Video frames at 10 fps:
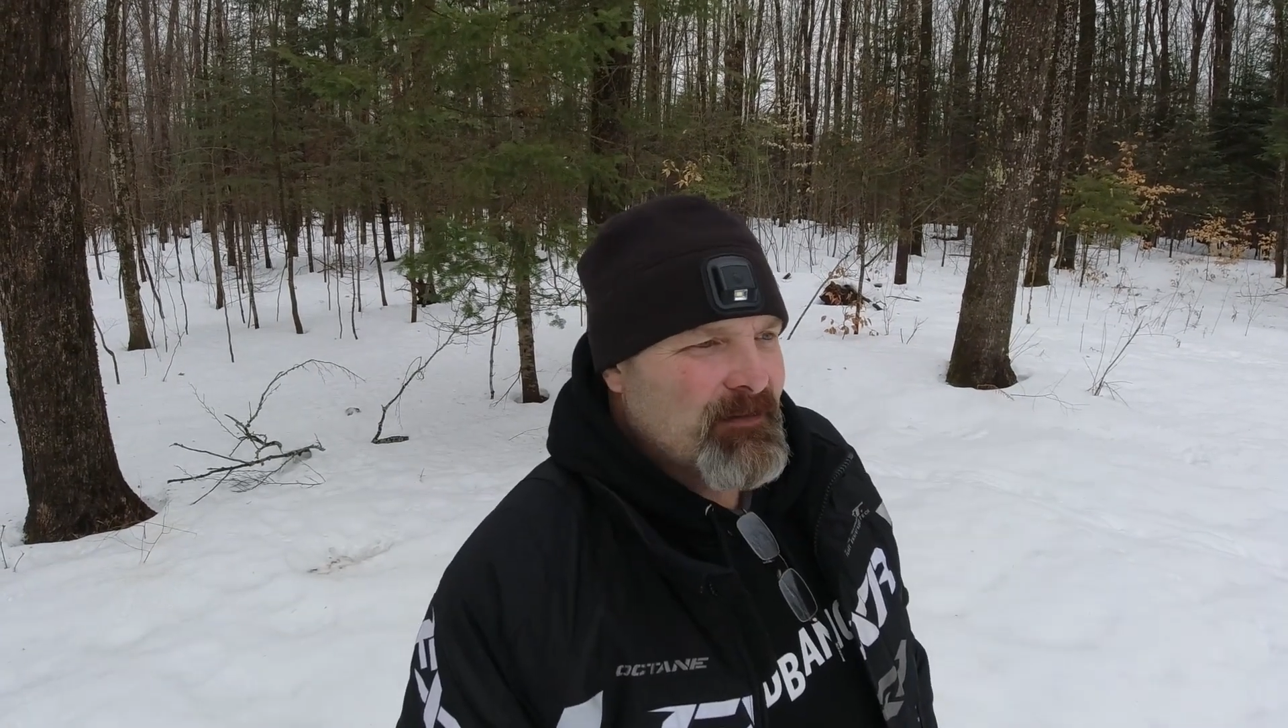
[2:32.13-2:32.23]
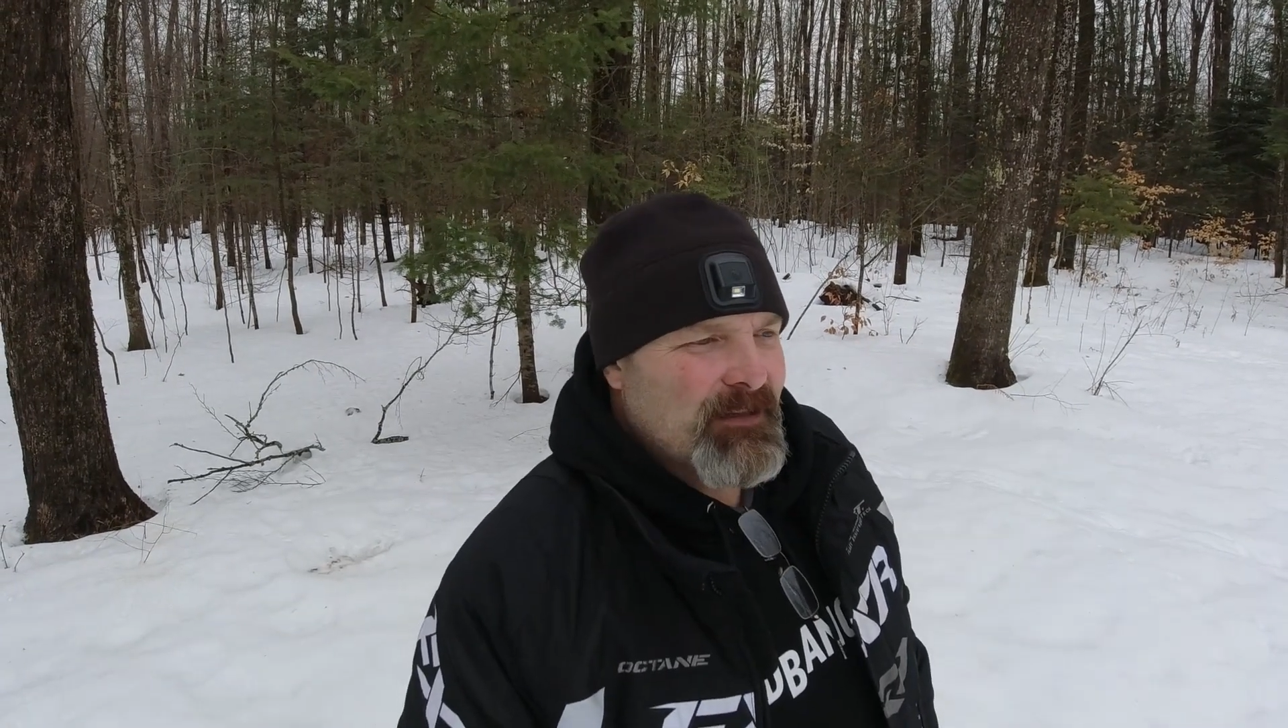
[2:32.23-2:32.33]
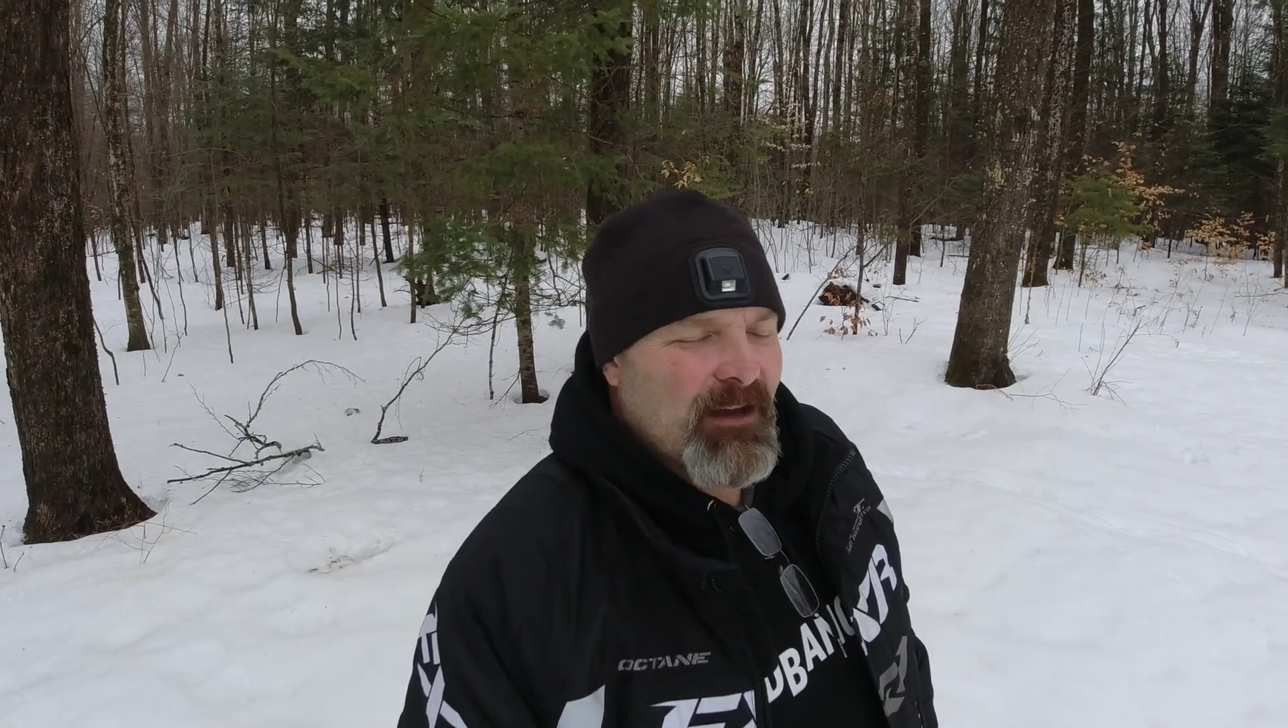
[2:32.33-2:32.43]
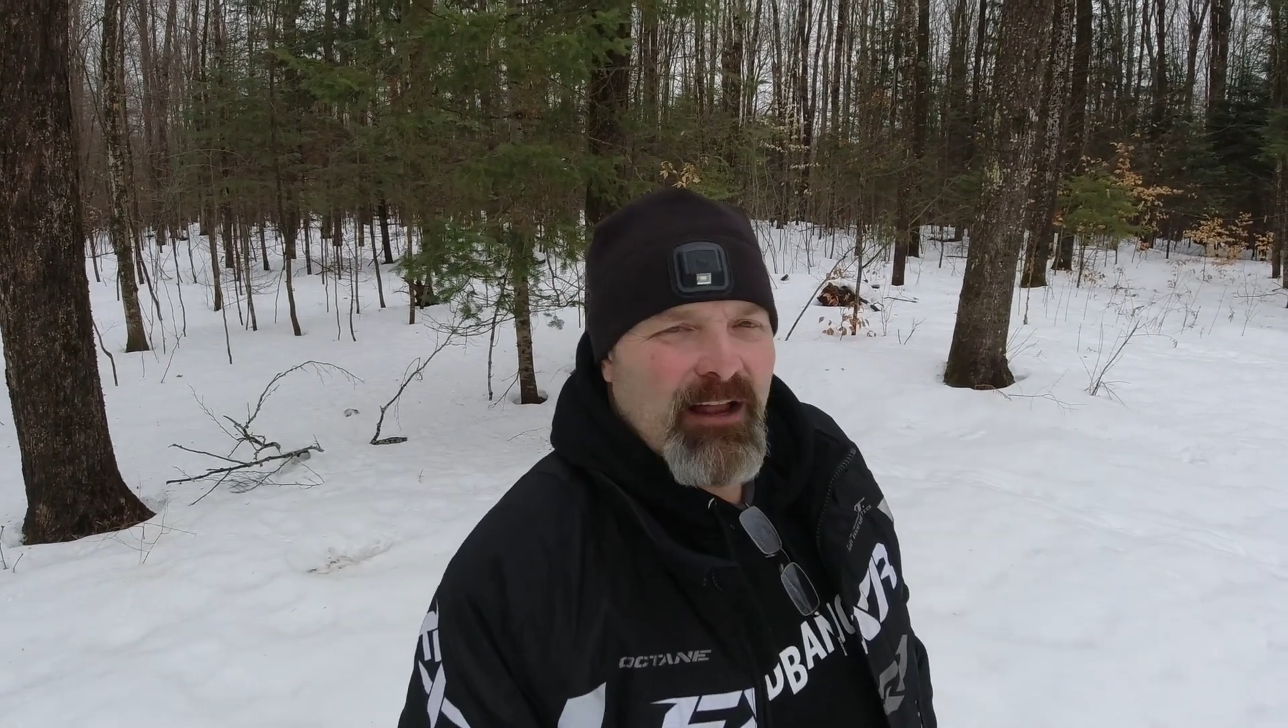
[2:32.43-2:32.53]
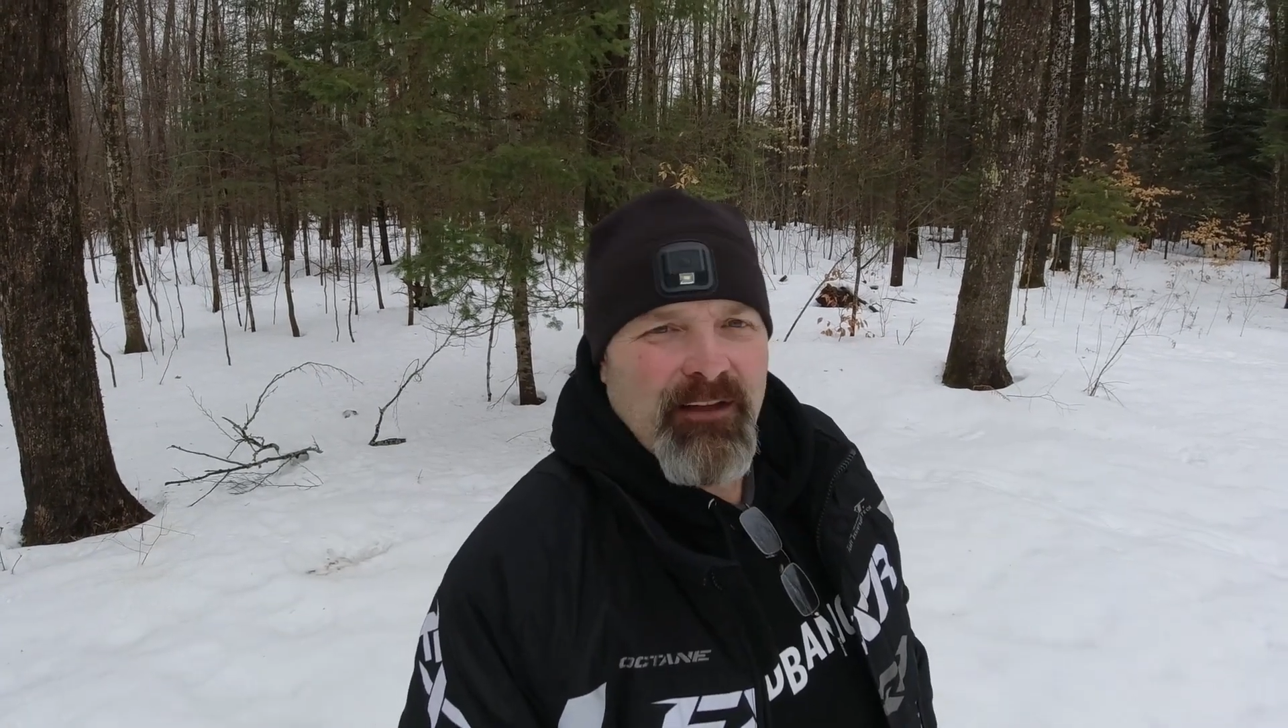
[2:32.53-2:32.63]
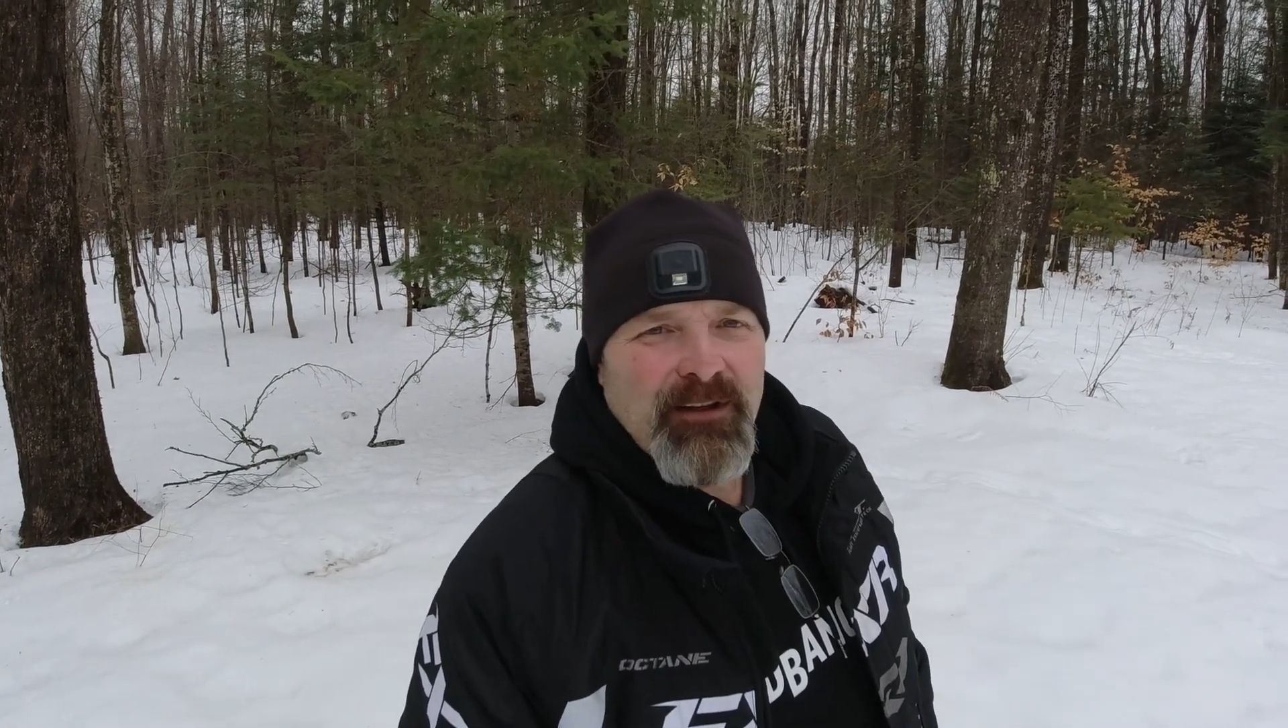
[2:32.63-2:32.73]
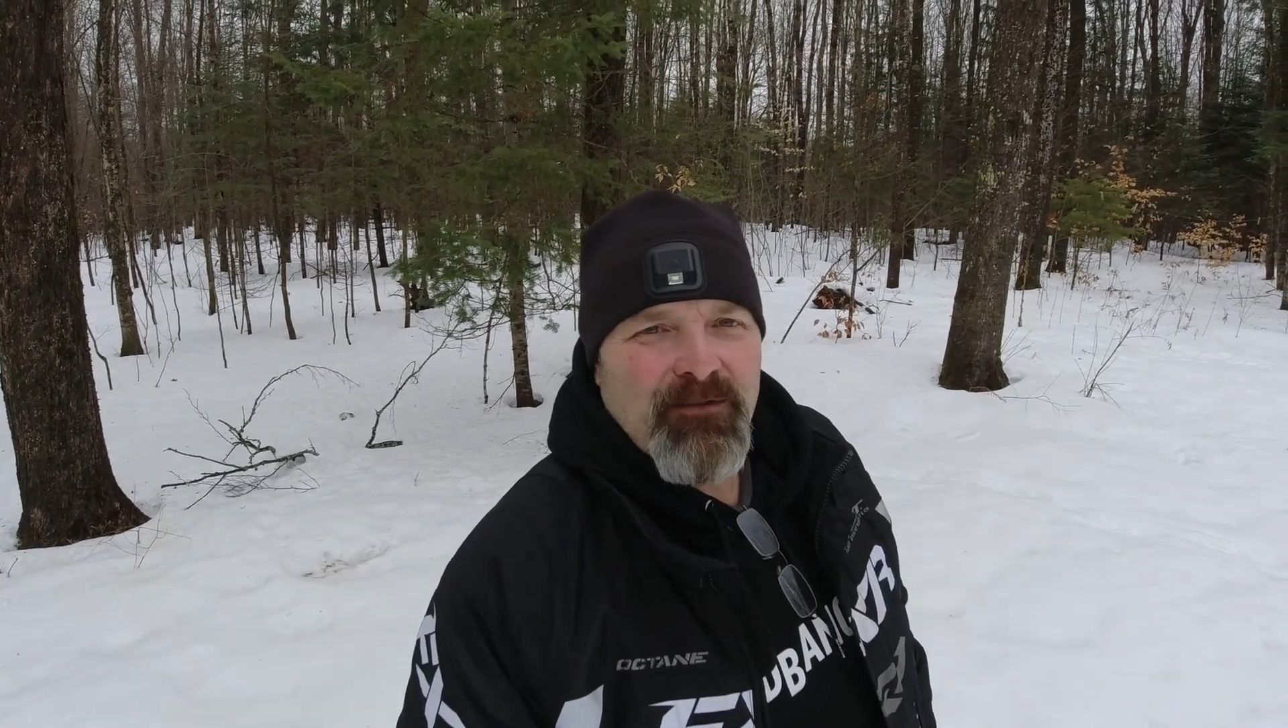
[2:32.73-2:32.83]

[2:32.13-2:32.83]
still out